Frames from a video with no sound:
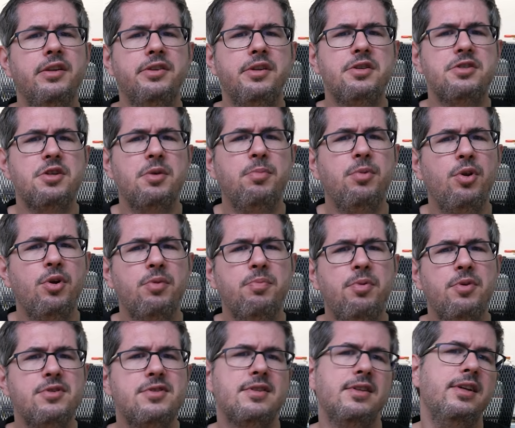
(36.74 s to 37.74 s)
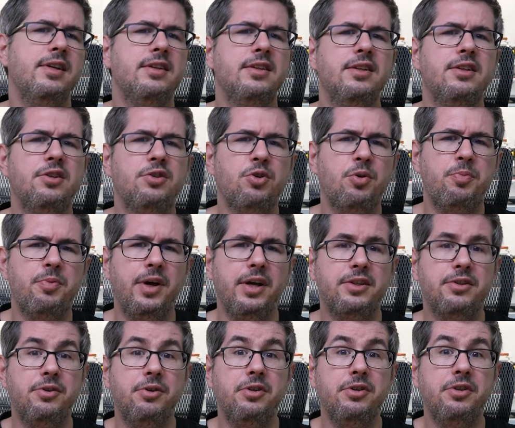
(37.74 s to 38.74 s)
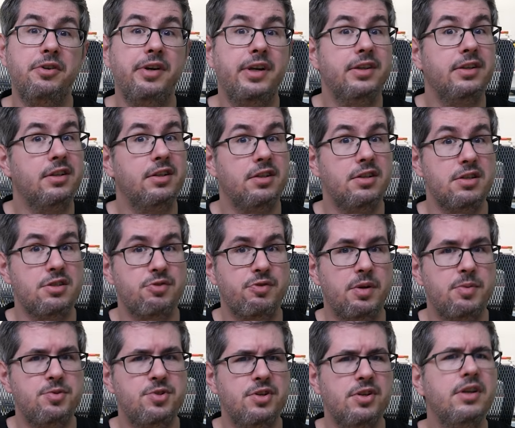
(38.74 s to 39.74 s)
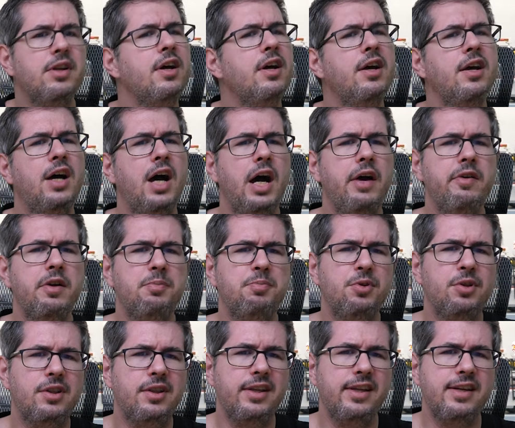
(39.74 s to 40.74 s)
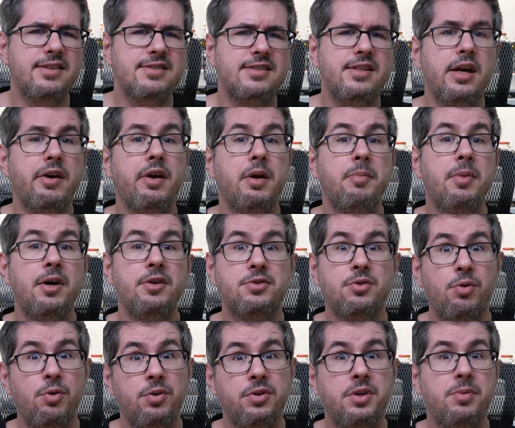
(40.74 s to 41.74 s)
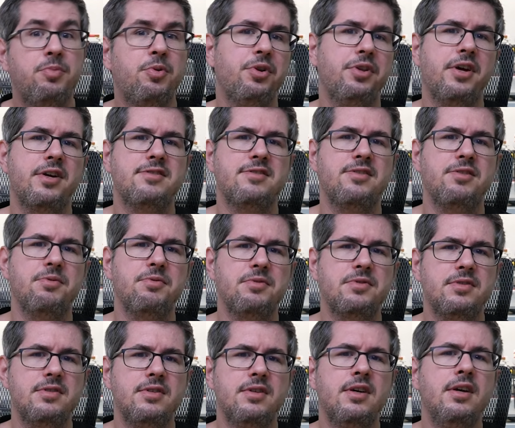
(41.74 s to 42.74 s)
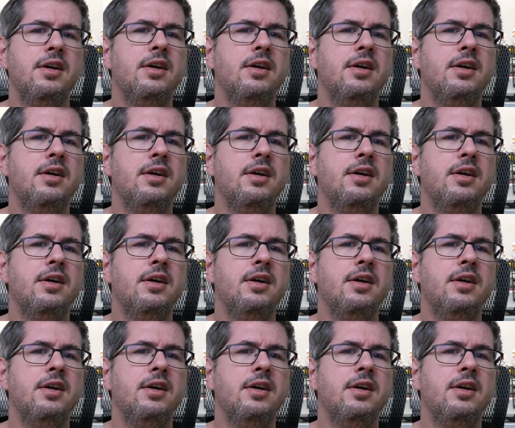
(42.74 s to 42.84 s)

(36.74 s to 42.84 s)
There's a blog post linked in the top right corner and in the description. I will put links there about all the products used.